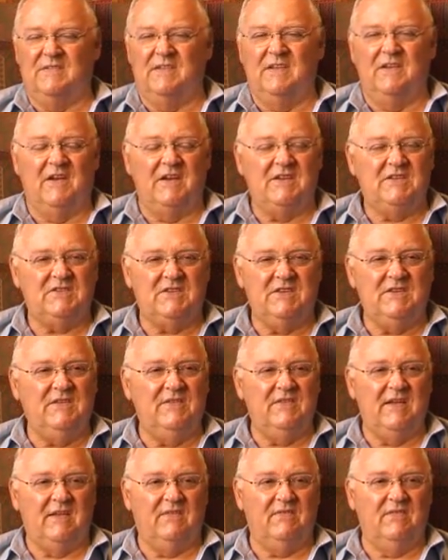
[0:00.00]
Did I
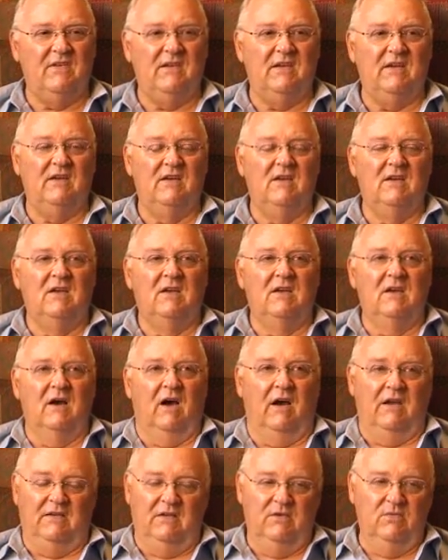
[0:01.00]
see that there?
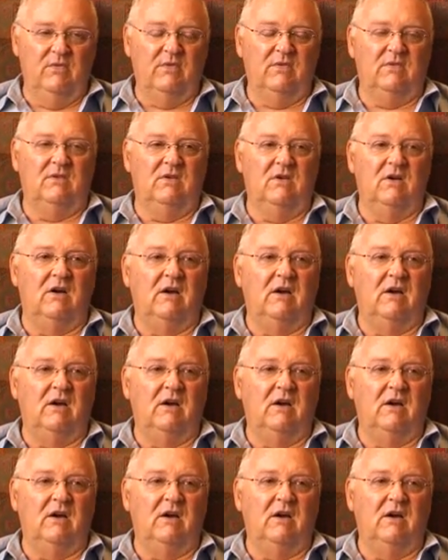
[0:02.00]
I did with